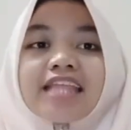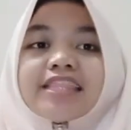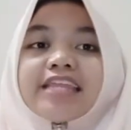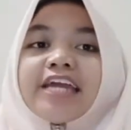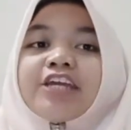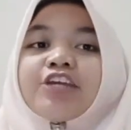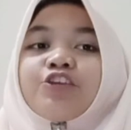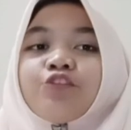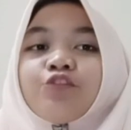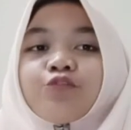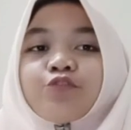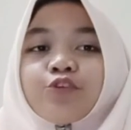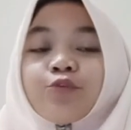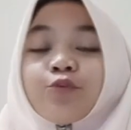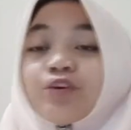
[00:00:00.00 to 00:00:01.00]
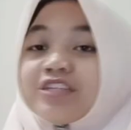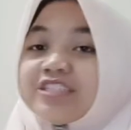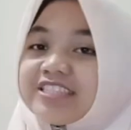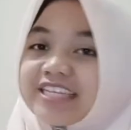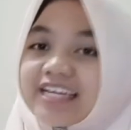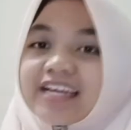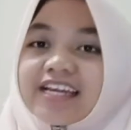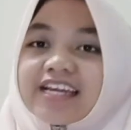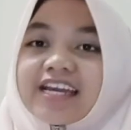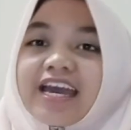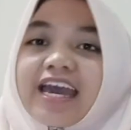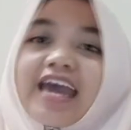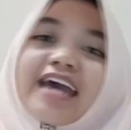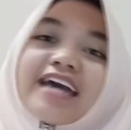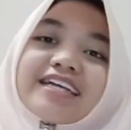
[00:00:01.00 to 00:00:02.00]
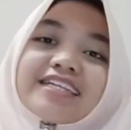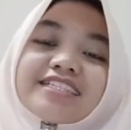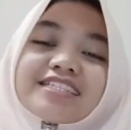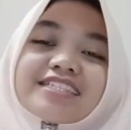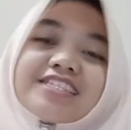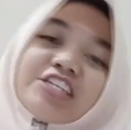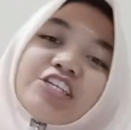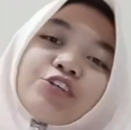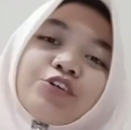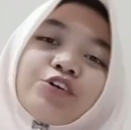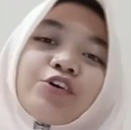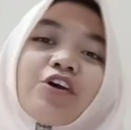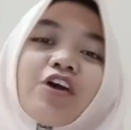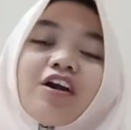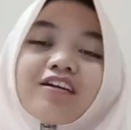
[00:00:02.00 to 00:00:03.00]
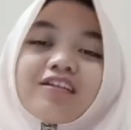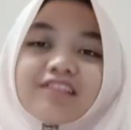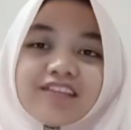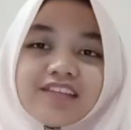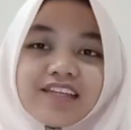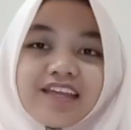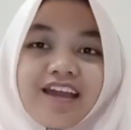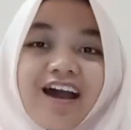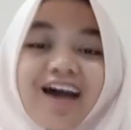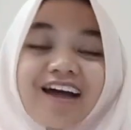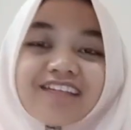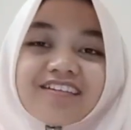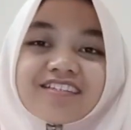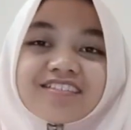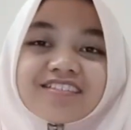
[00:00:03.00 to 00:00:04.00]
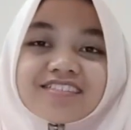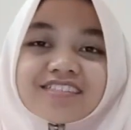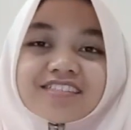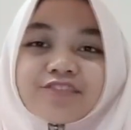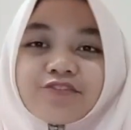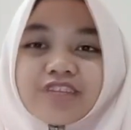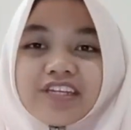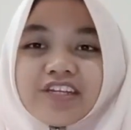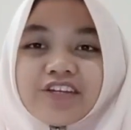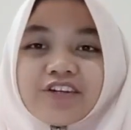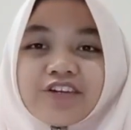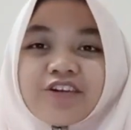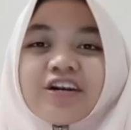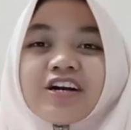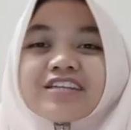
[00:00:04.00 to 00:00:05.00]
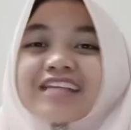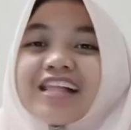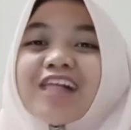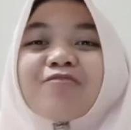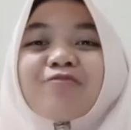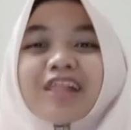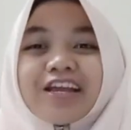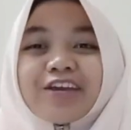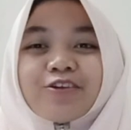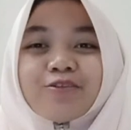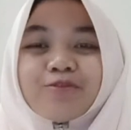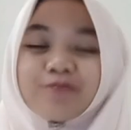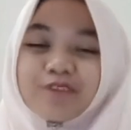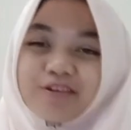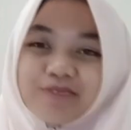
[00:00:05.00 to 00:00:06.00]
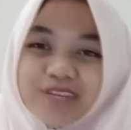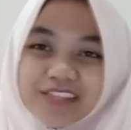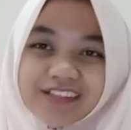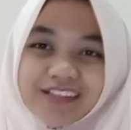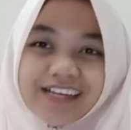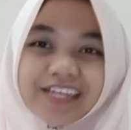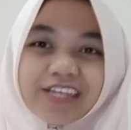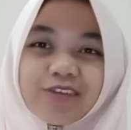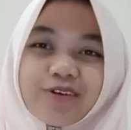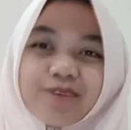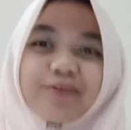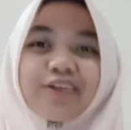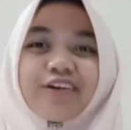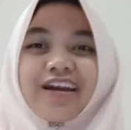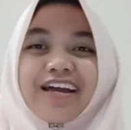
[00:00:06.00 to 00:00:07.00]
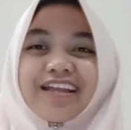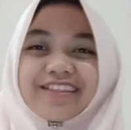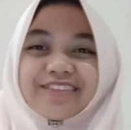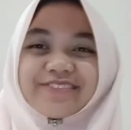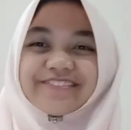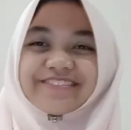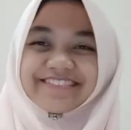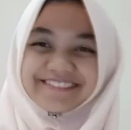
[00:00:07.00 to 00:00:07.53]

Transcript: Thank you for watching and see you on the other video. Assalamualaikum warahmatullahi wabarakatuh.